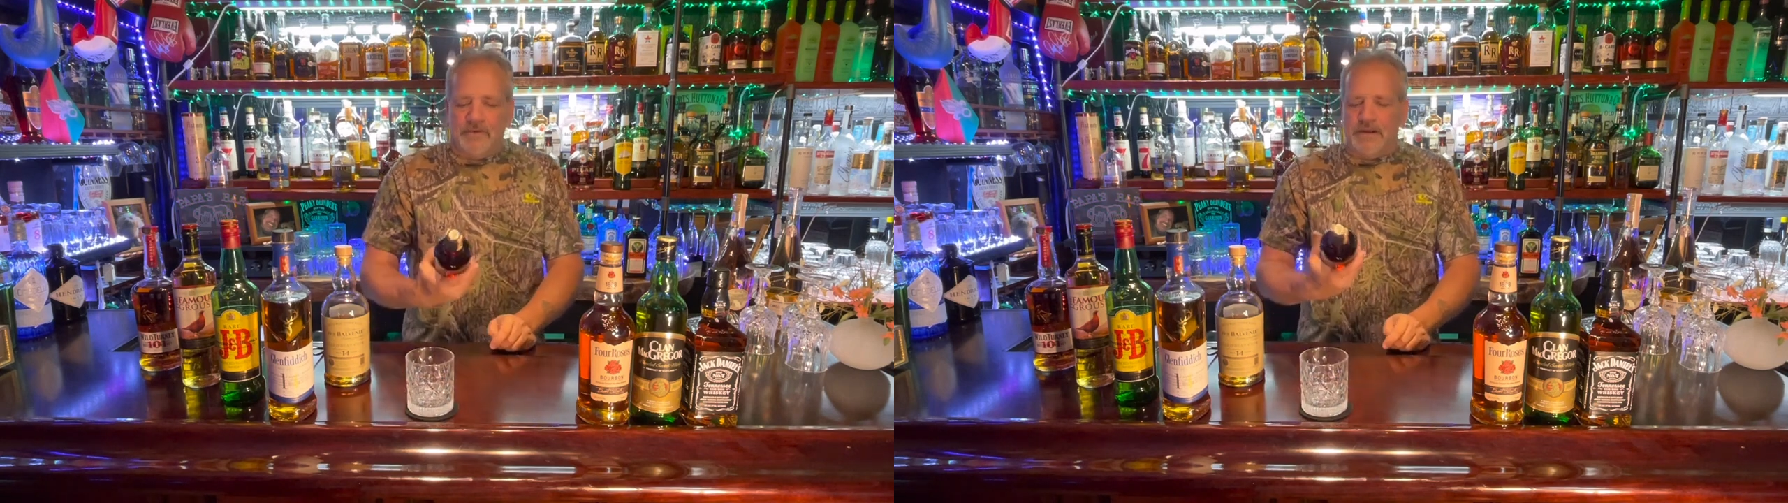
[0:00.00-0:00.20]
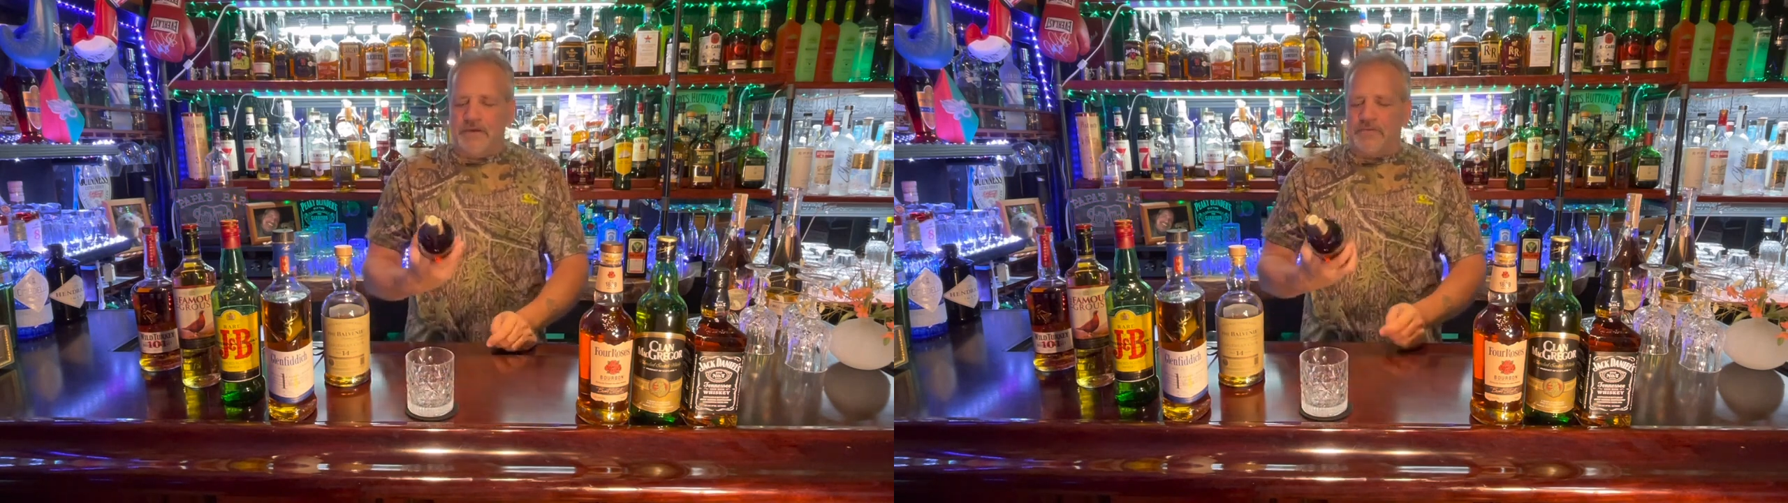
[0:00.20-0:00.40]

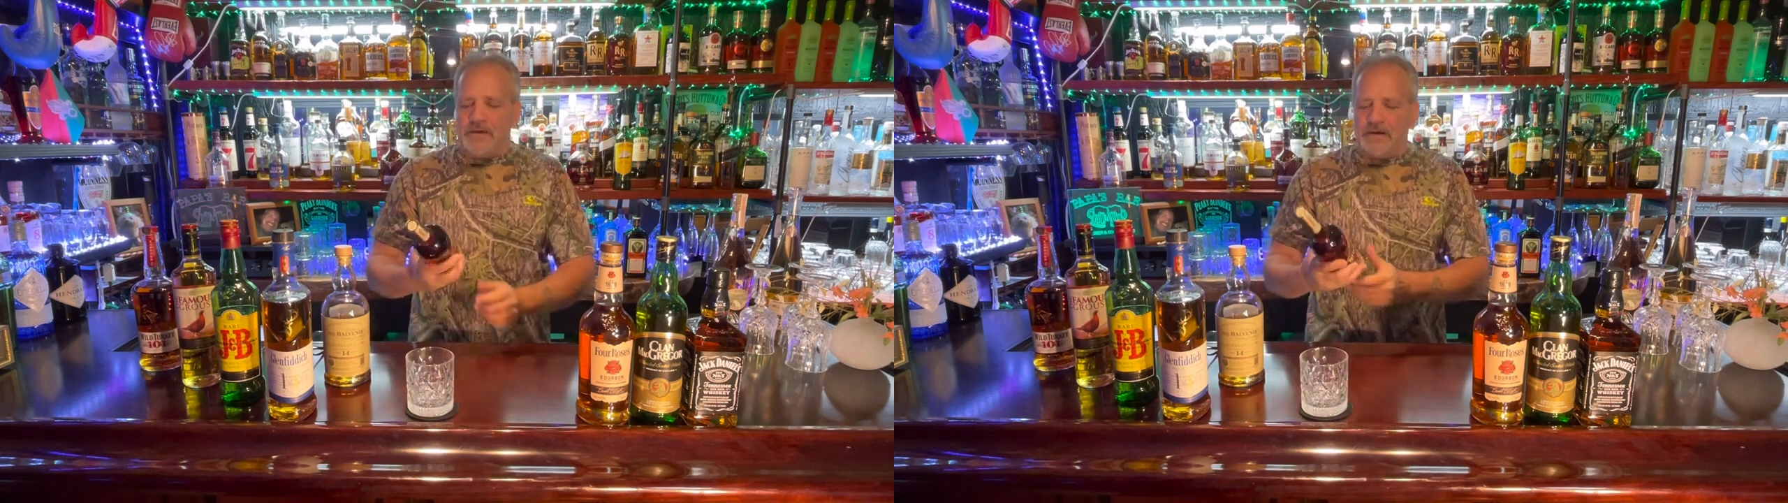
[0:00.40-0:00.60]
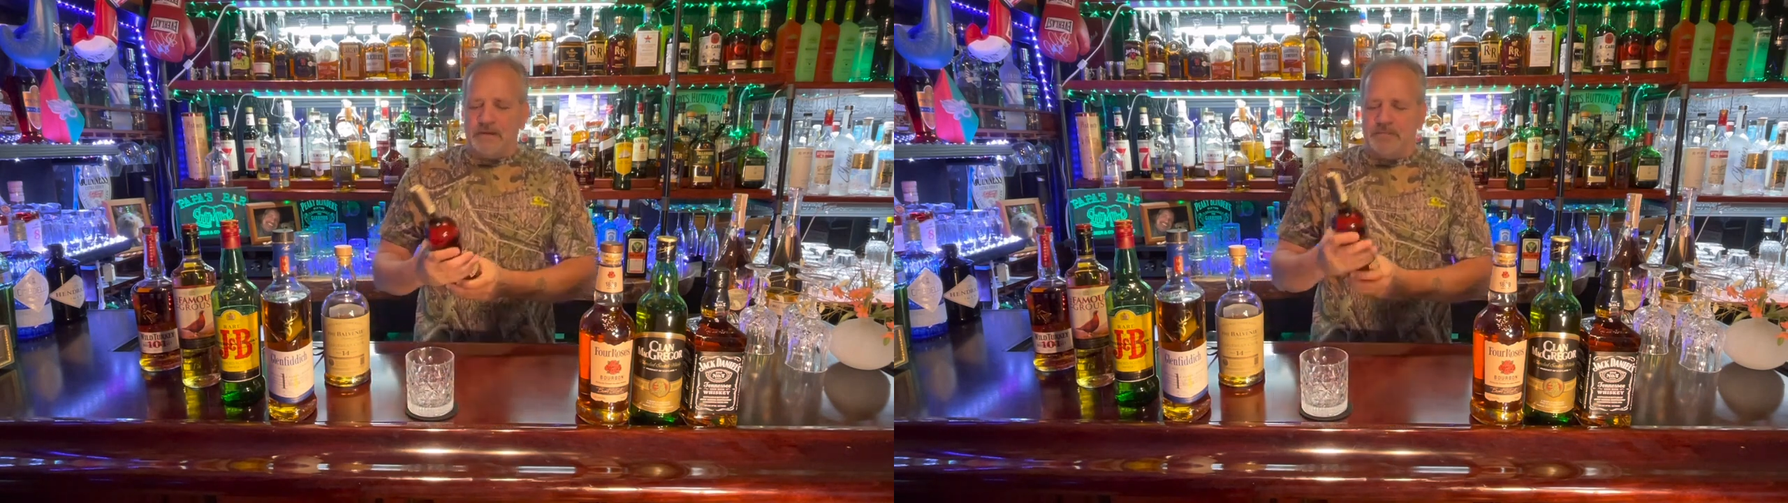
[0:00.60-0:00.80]
when I
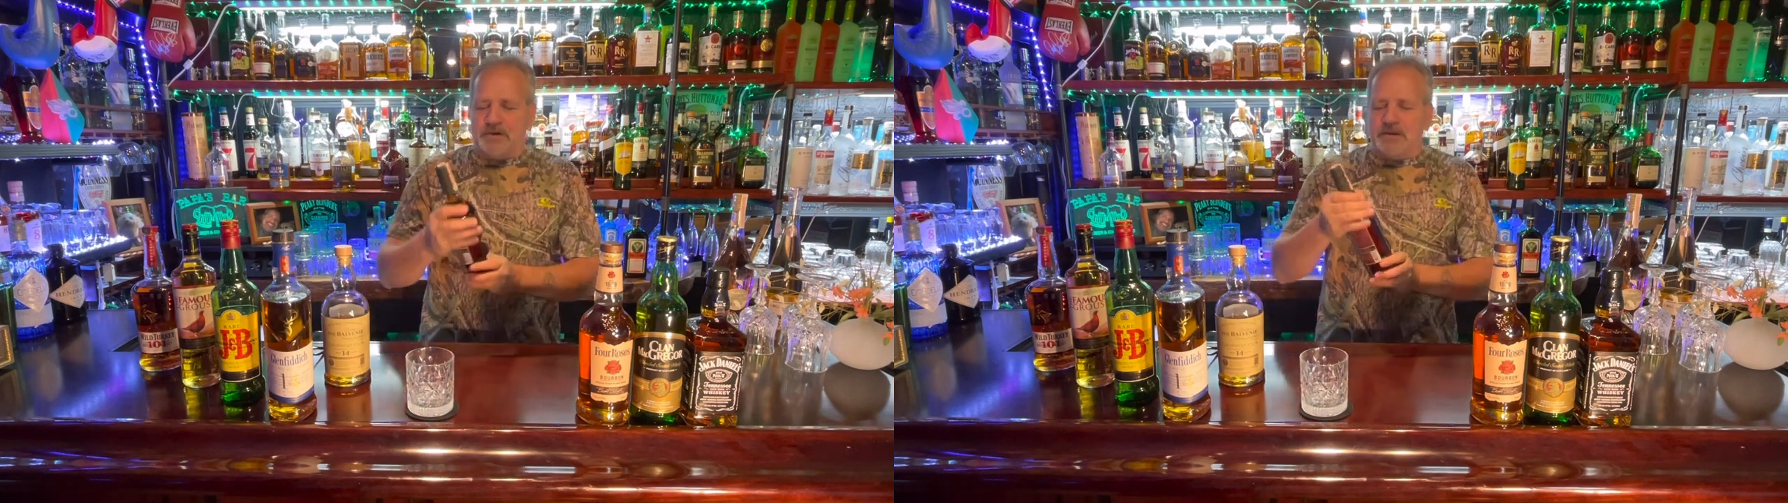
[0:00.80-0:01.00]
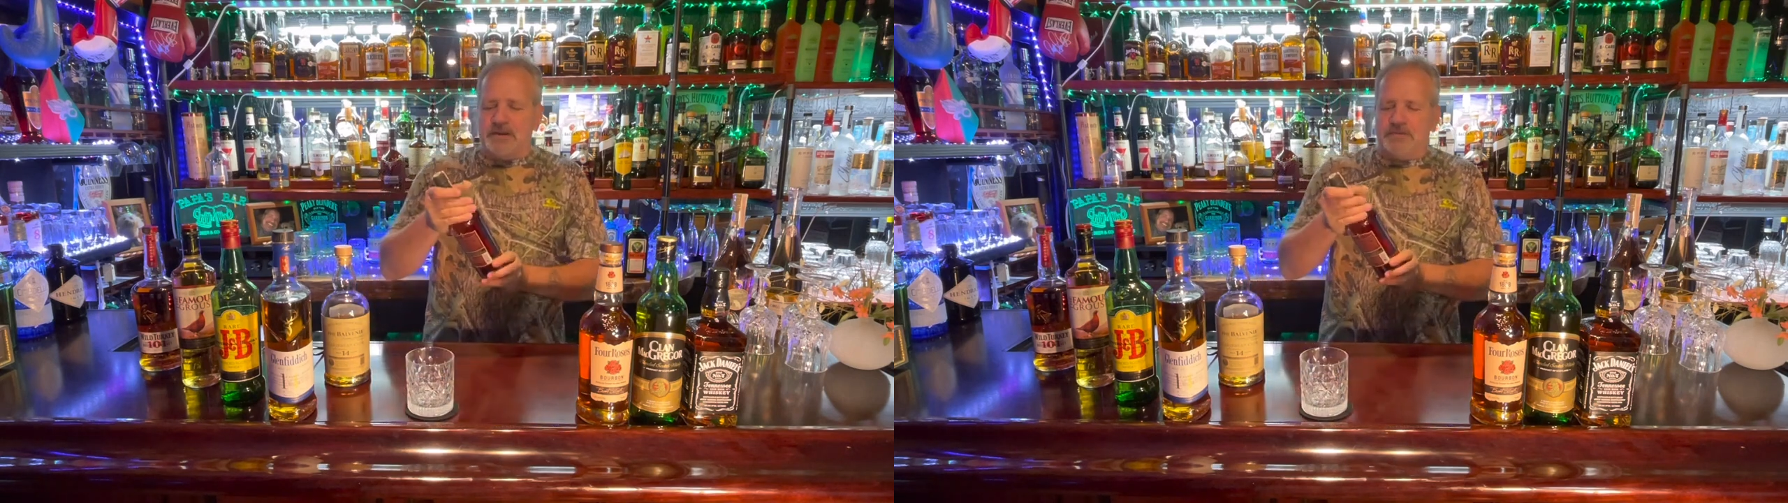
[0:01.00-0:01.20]
saw that bottle,